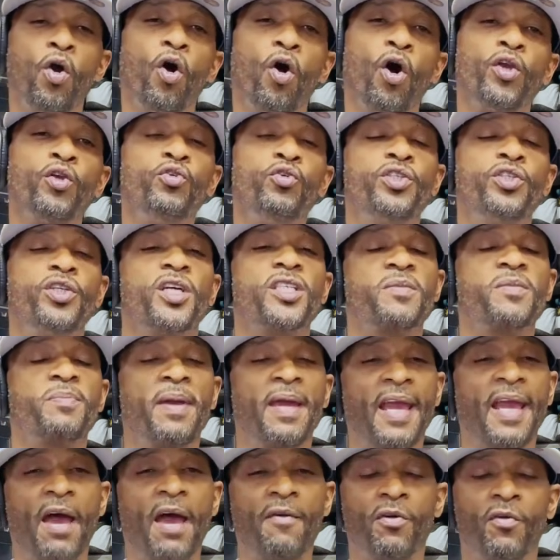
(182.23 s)
or you just may
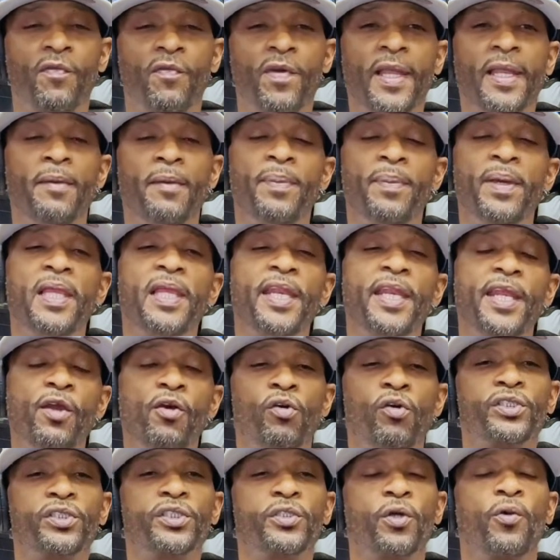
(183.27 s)
have availability
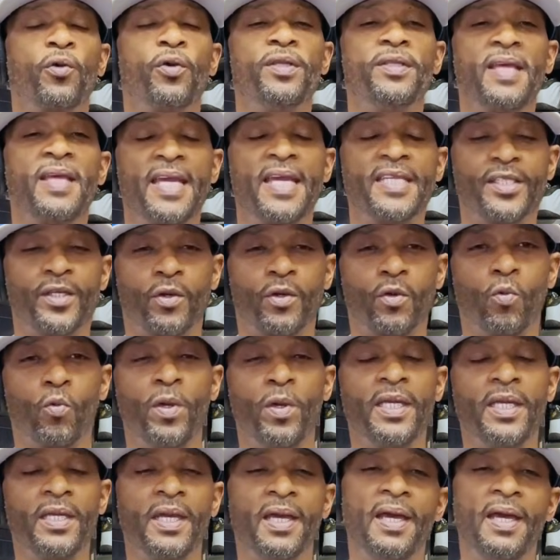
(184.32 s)
on certain days of the
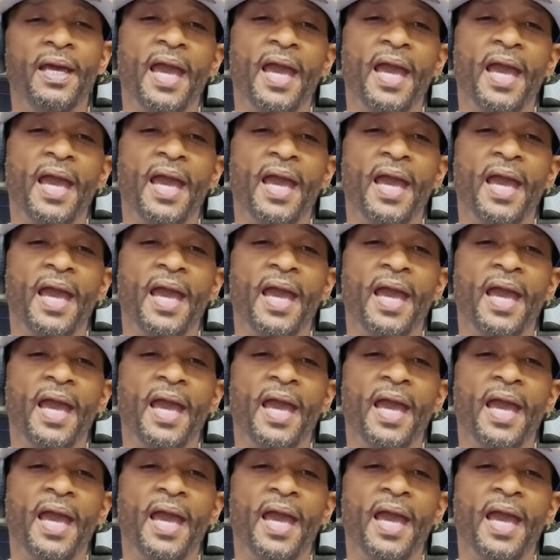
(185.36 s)
week.